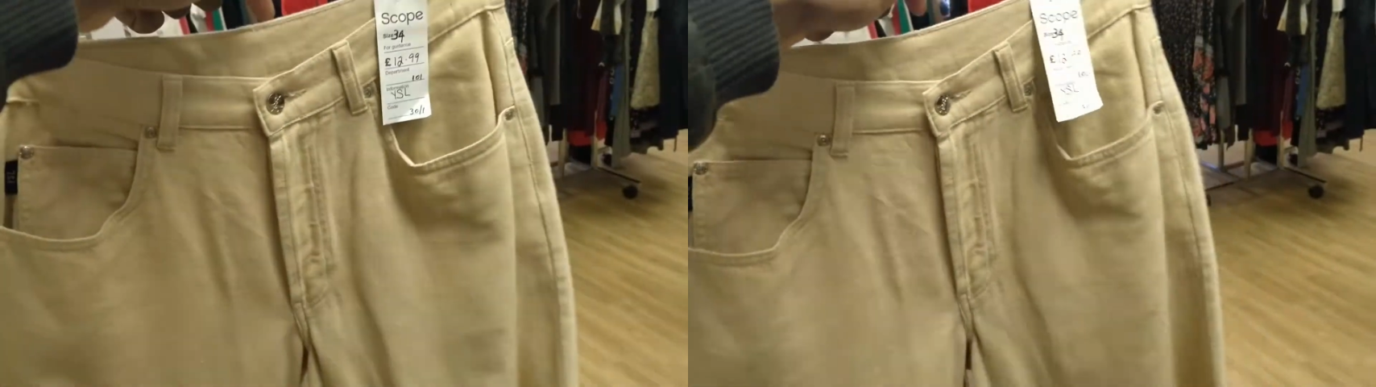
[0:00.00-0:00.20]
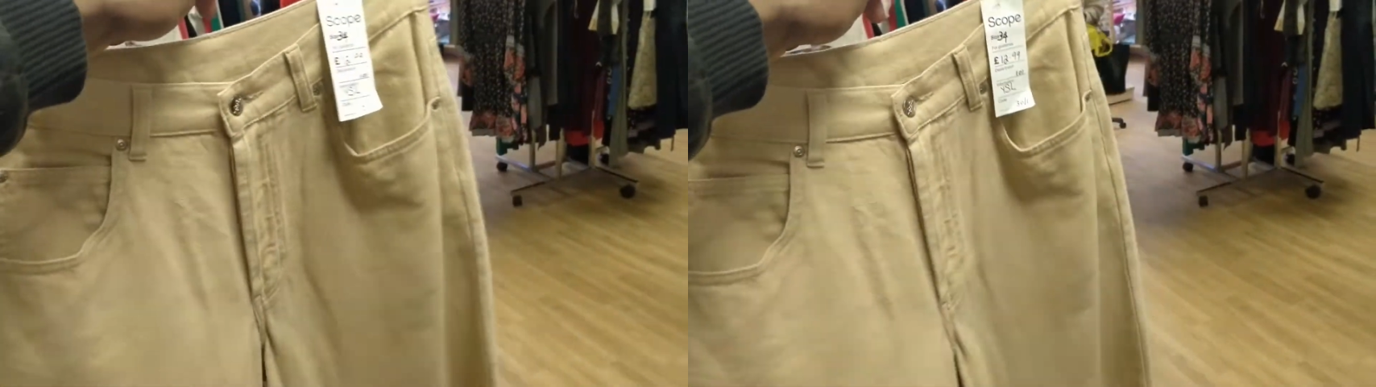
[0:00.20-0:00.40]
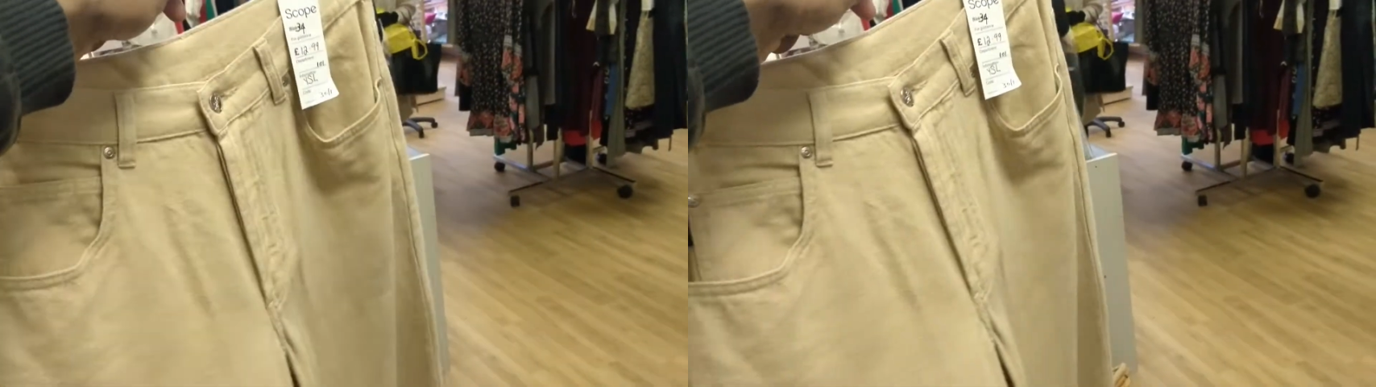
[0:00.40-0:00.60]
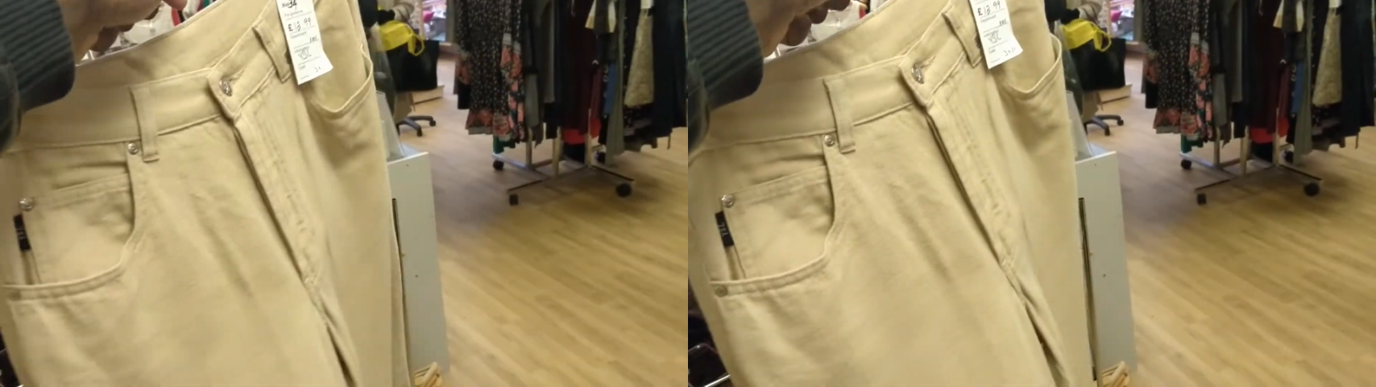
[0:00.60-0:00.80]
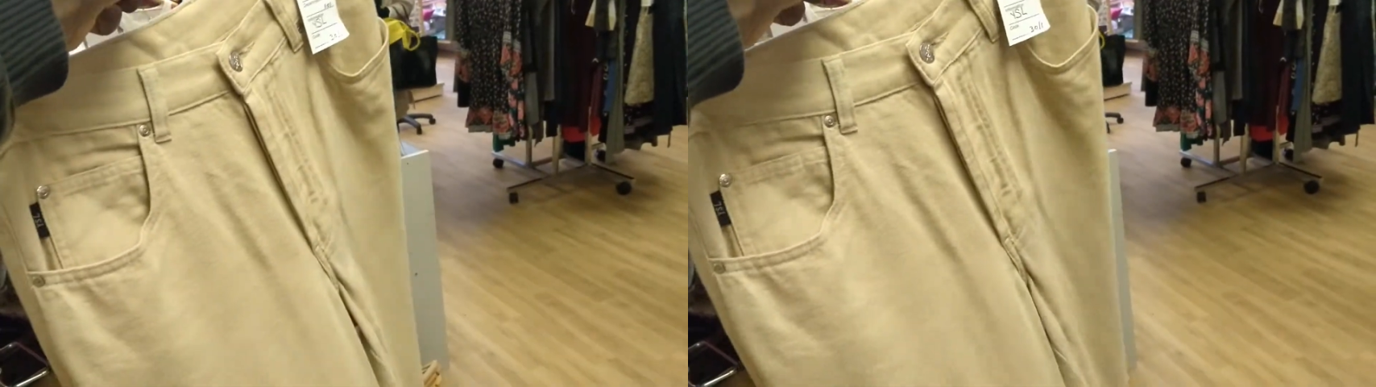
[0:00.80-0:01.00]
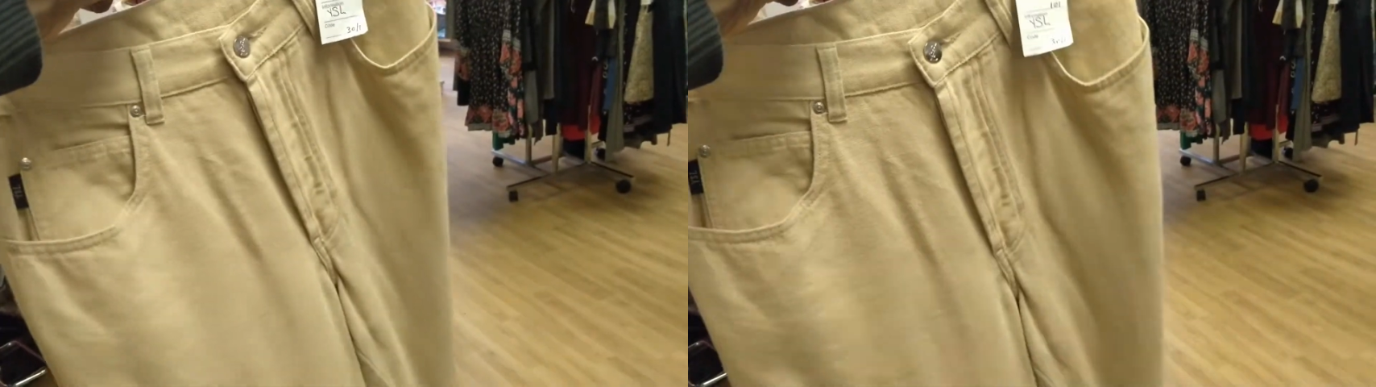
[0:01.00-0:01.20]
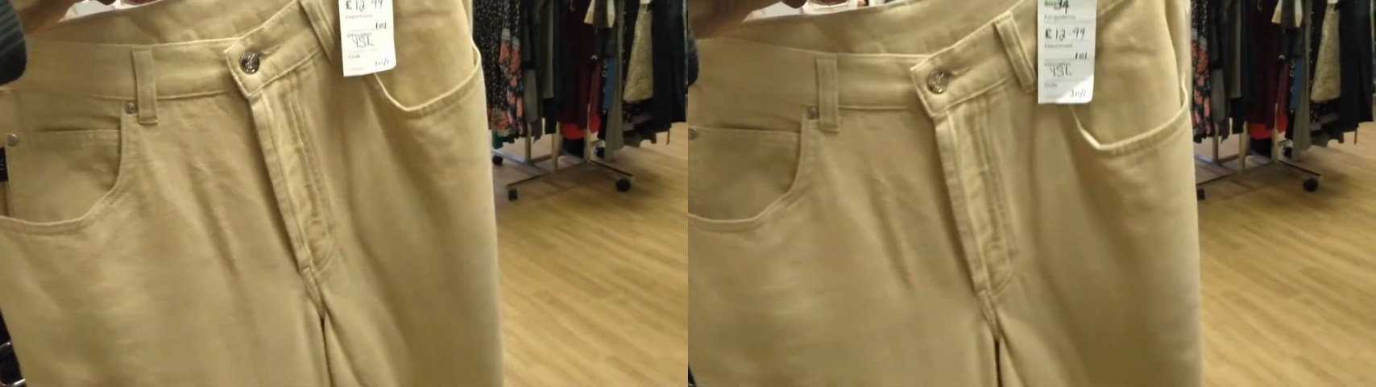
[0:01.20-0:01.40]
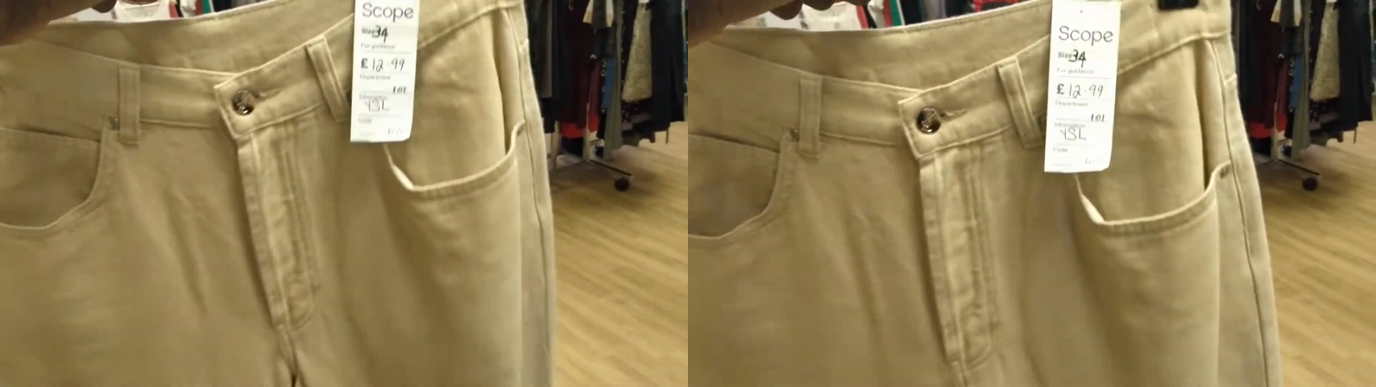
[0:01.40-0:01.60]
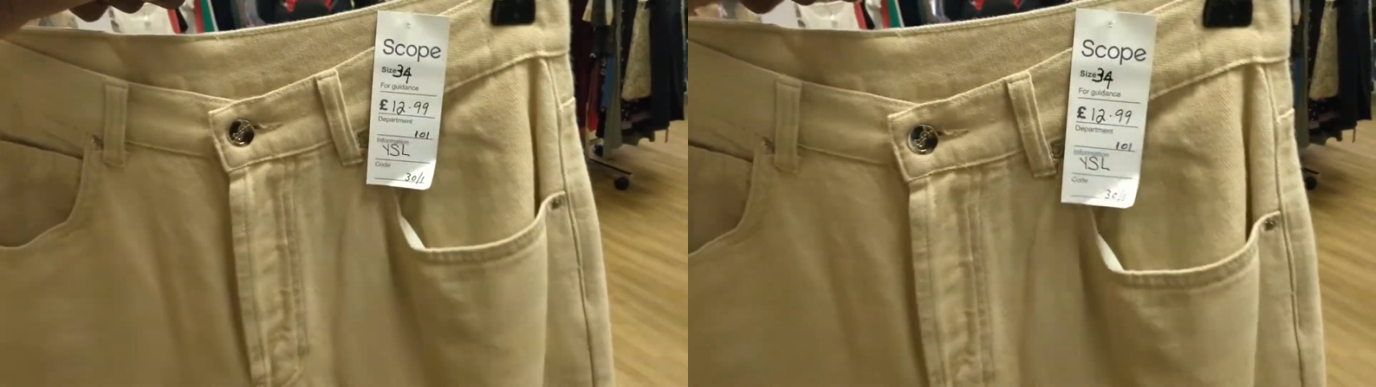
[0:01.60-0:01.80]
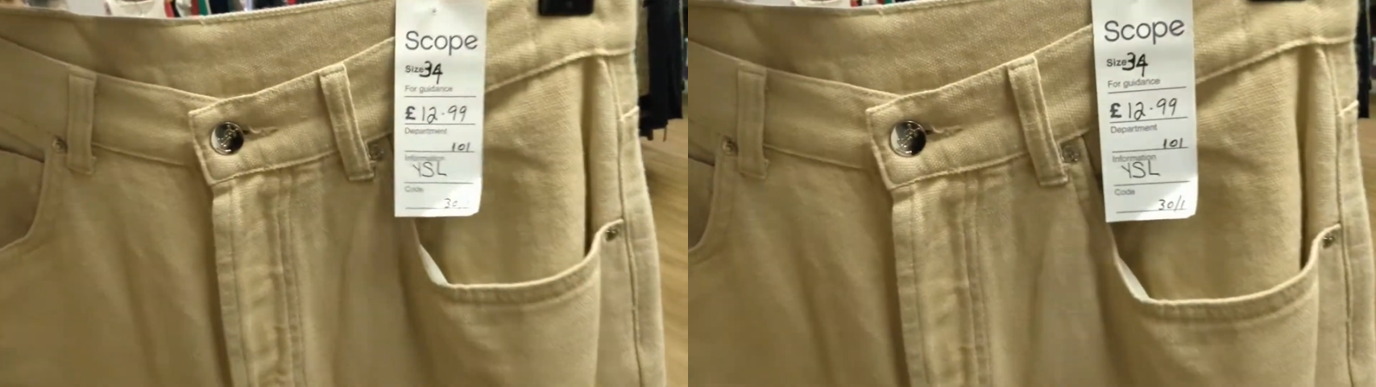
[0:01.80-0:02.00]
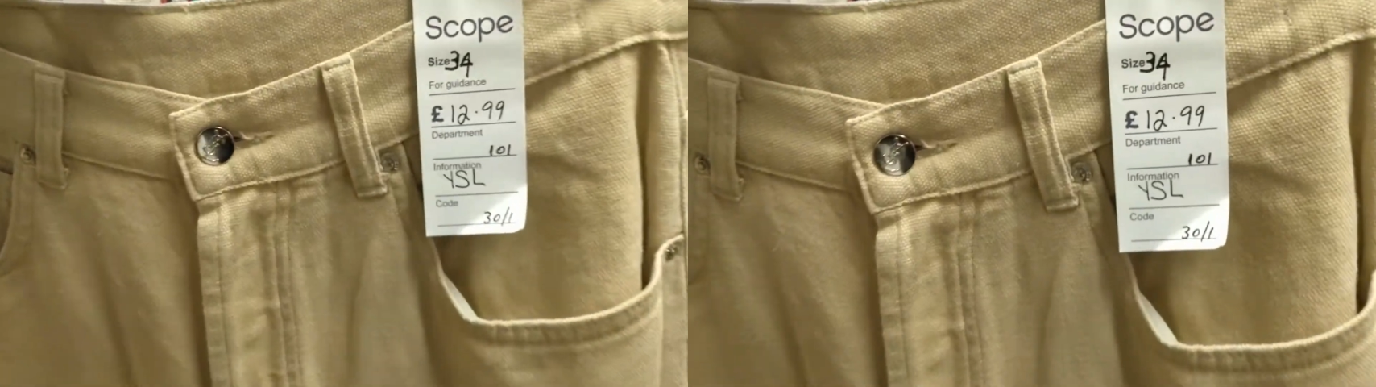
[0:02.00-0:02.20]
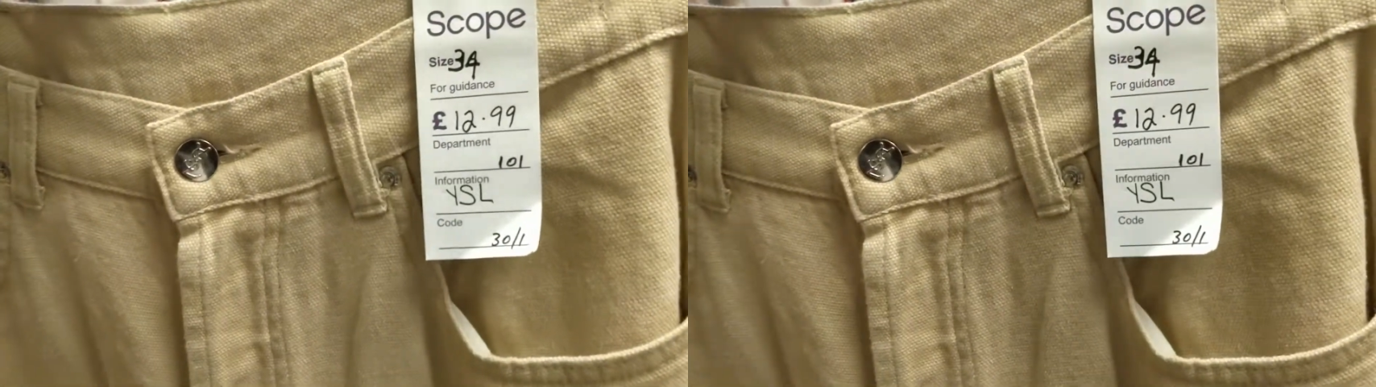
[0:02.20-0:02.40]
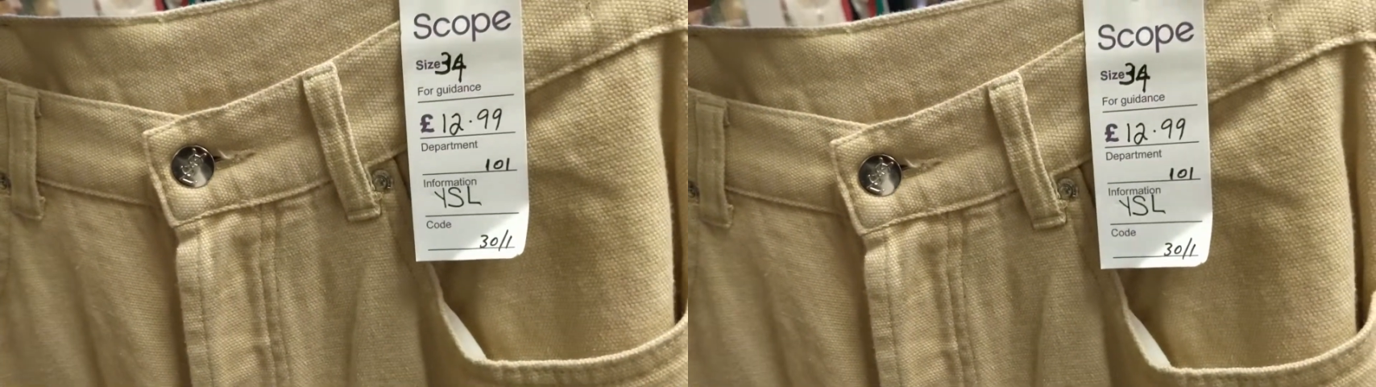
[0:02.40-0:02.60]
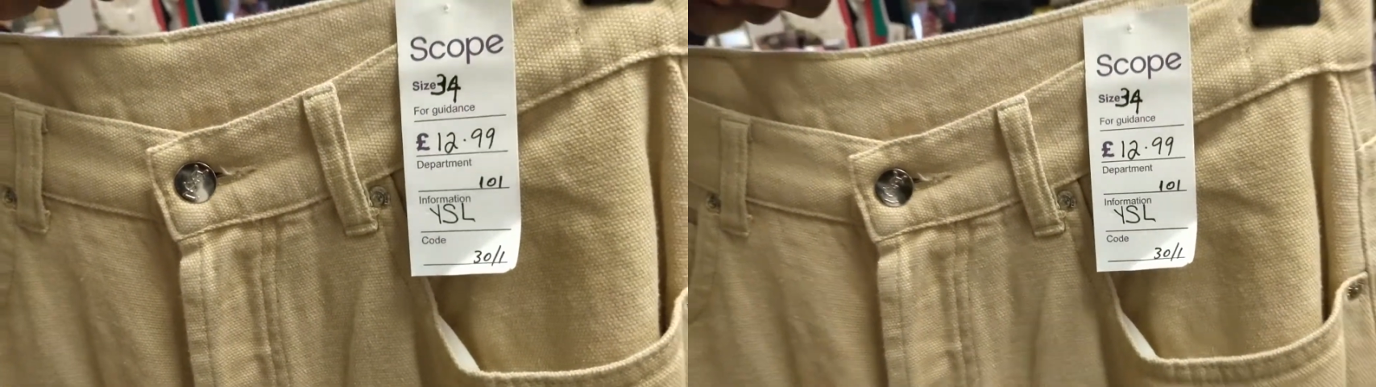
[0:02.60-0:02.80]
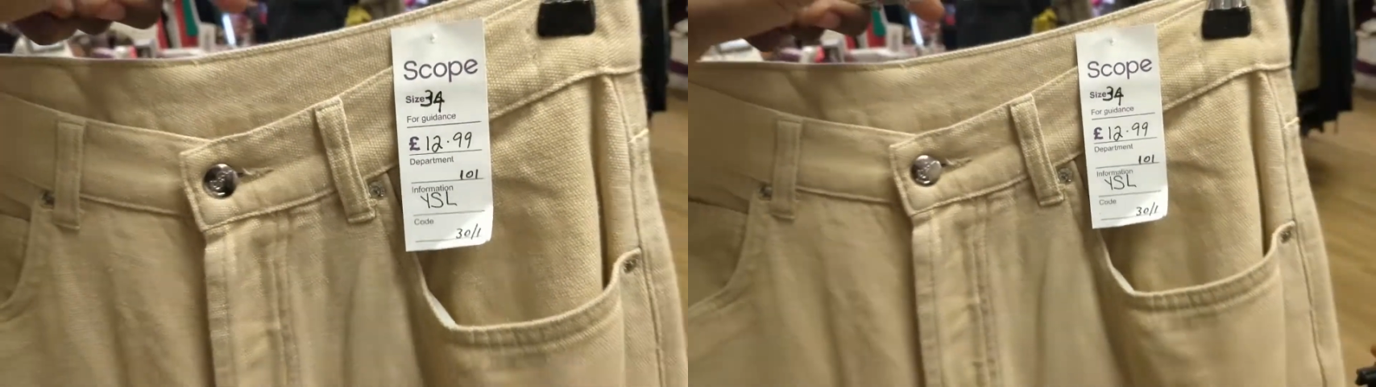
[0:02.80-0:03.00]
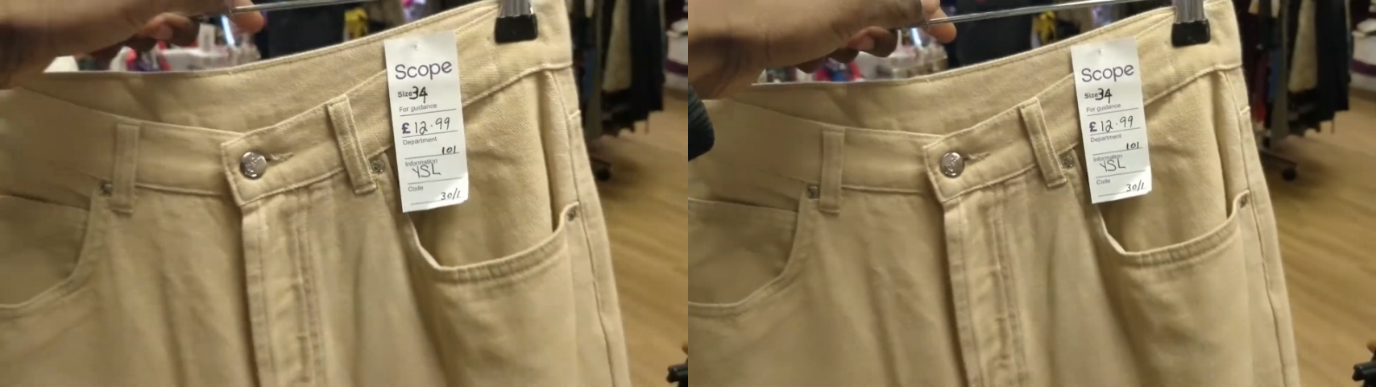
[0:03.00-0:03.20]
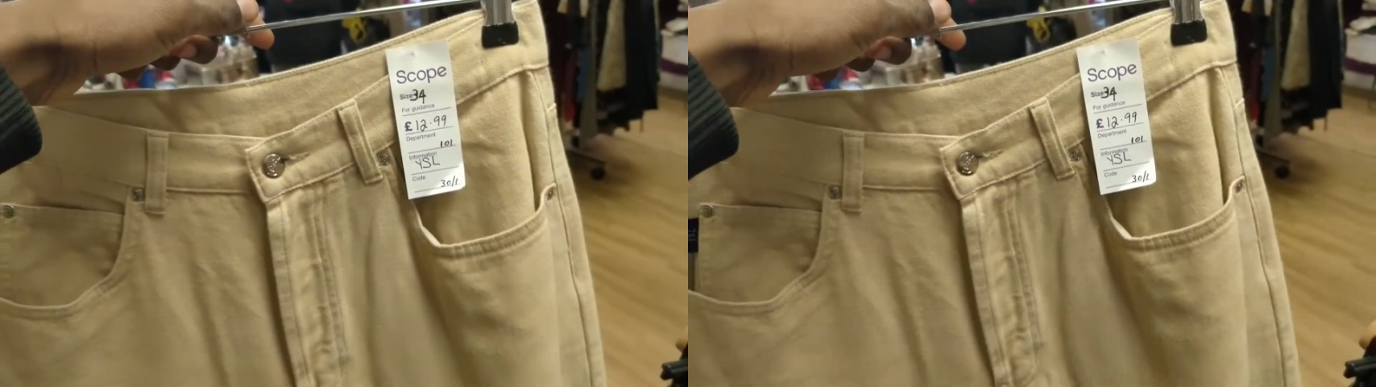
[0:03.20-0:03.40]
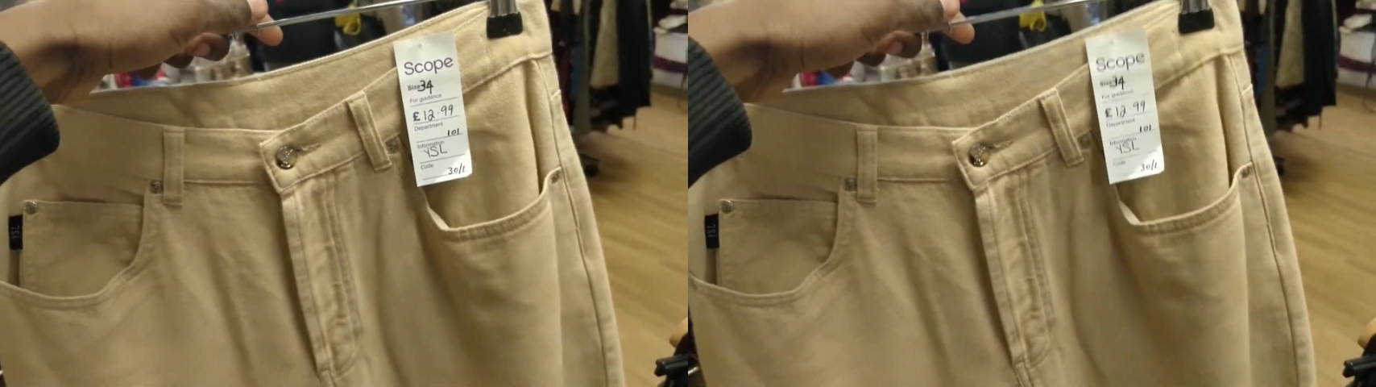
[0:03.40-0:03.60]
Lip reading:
No face is visible, so there are no lips to read.